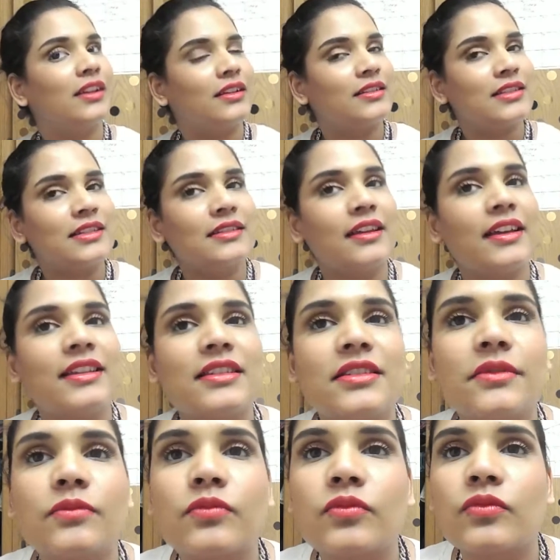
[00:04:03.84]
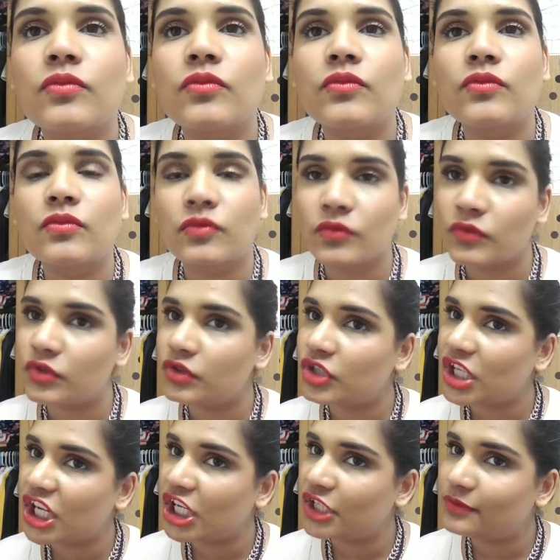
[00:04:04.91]
It's a nice
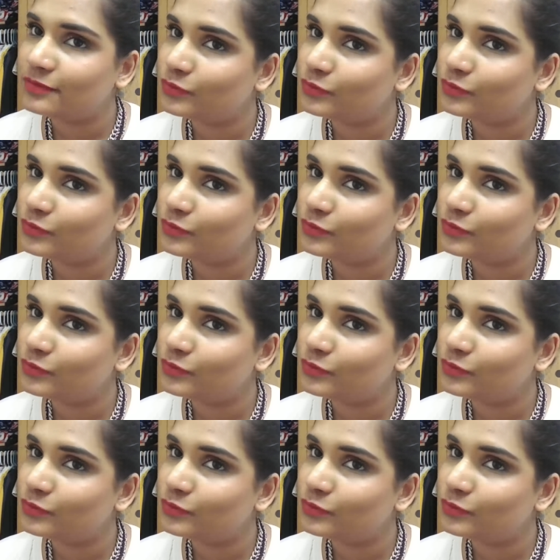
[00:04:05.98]
shade.